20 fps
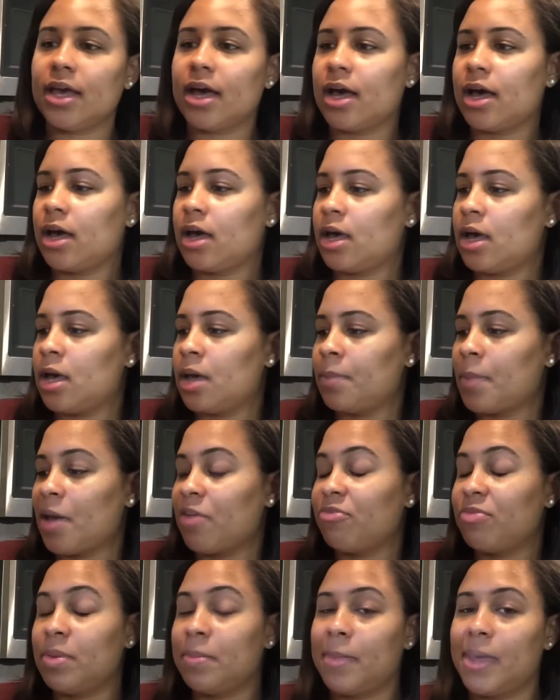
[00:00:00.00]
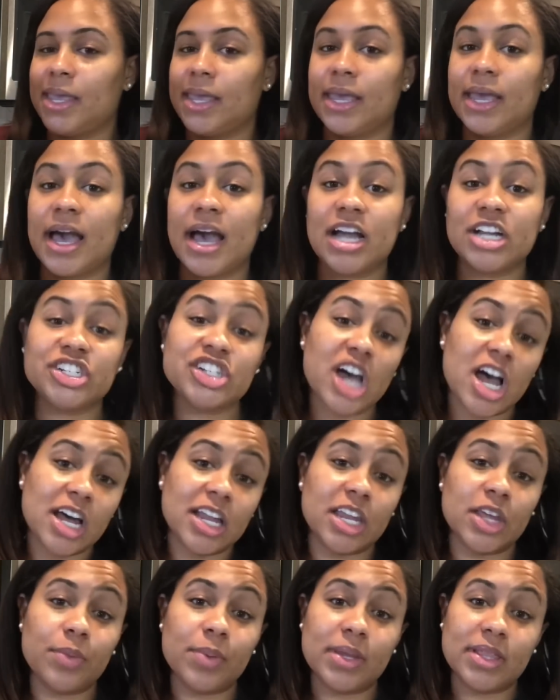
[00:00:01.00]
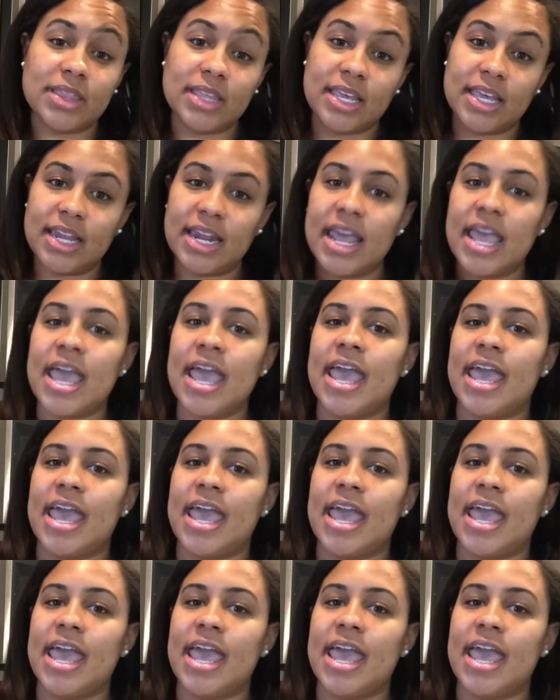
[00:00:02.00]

I've been making hot chocolate with it,